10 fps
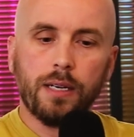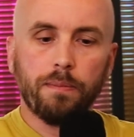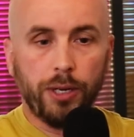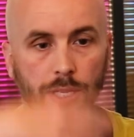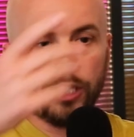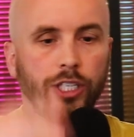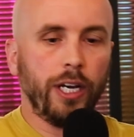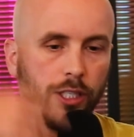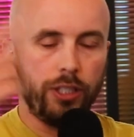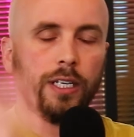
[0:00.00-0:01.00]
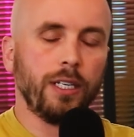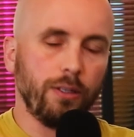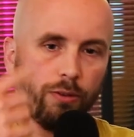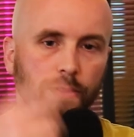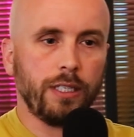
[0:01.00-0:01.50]
But they changed it and
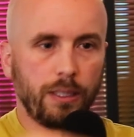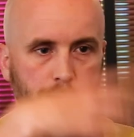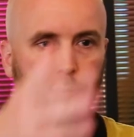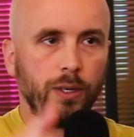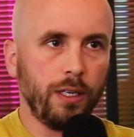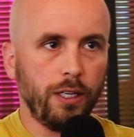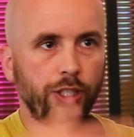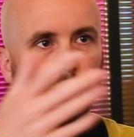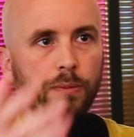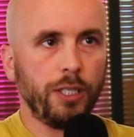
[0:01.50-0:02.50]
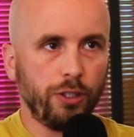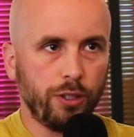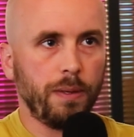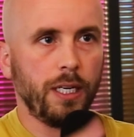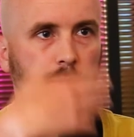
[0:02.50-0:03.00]
all the rest, and we were legitimate
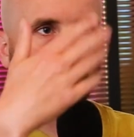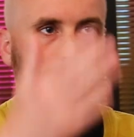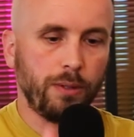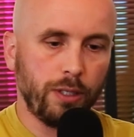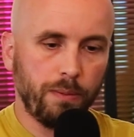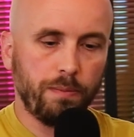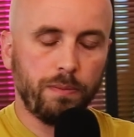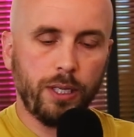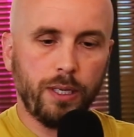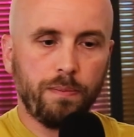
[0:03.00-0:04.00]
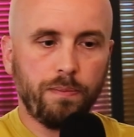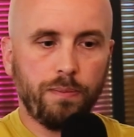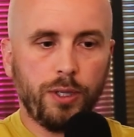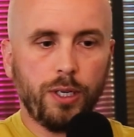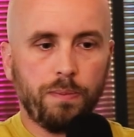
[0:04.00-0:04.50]
interest players, especially on
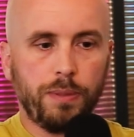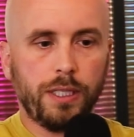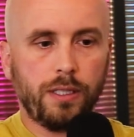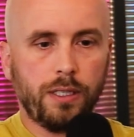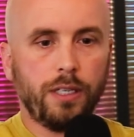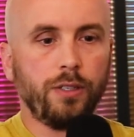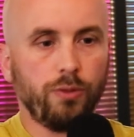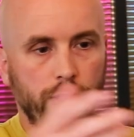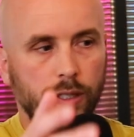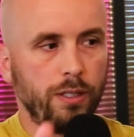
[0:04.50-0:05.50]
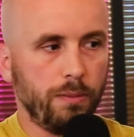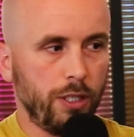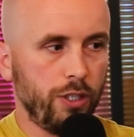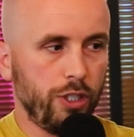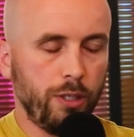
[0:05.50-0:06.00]
the business side and also some of the
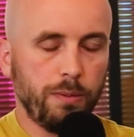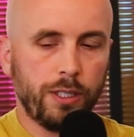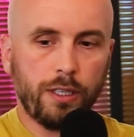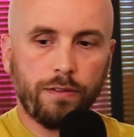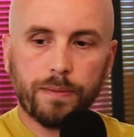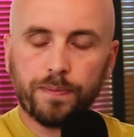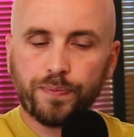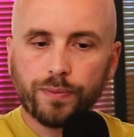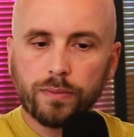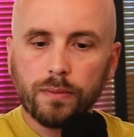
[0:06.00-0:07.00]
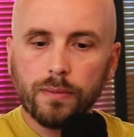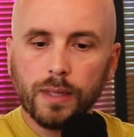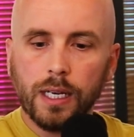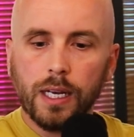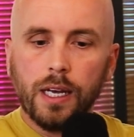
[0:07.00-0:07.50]
consumer stuff.
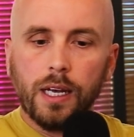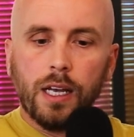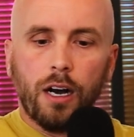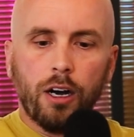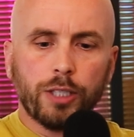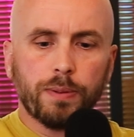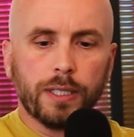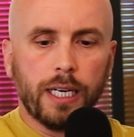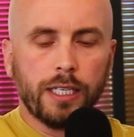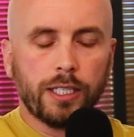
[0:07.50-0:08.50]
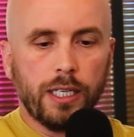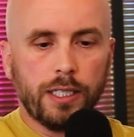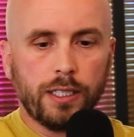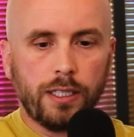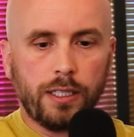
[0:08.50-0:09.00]
I spoke to the head of
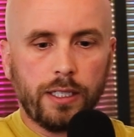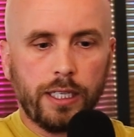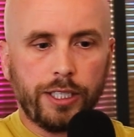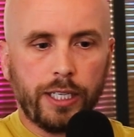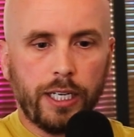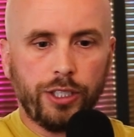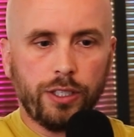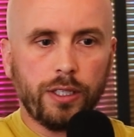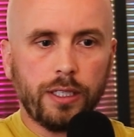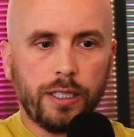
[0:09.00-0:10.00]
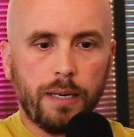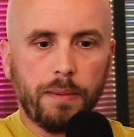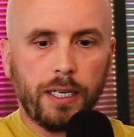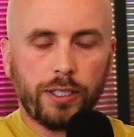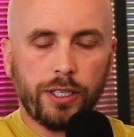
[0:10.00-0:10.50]
solicitors and litigation at the
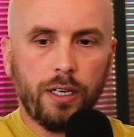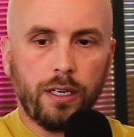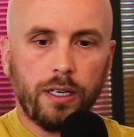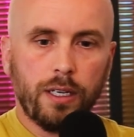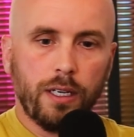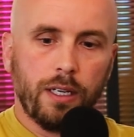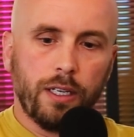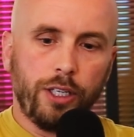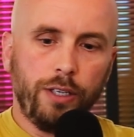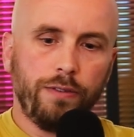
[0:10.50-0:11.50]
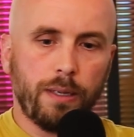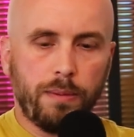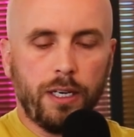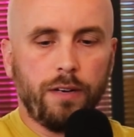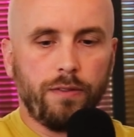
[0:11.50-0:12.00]
DMA. I said, look, you've sent
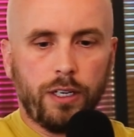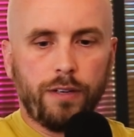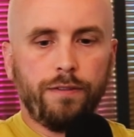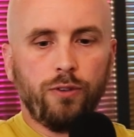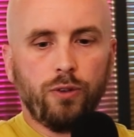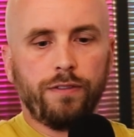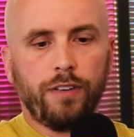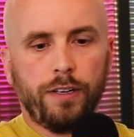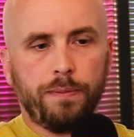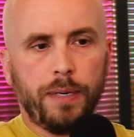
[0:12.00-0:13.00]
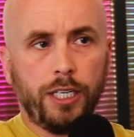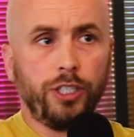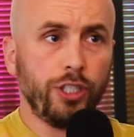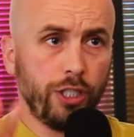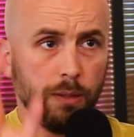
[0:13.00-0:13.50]
me over a
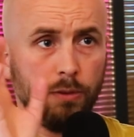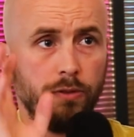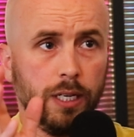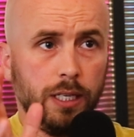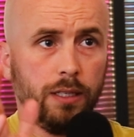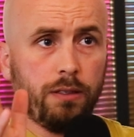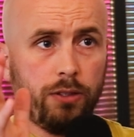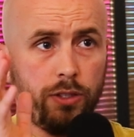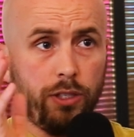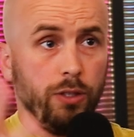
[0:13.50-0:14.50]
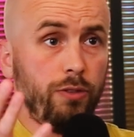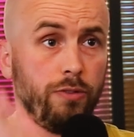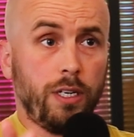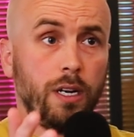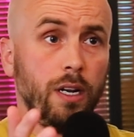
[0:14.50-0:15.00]
45-page summary to use for
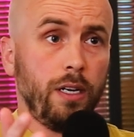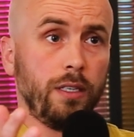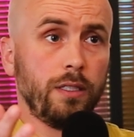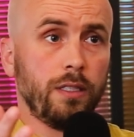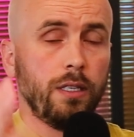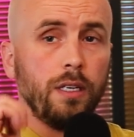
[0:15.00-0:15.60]
our clients.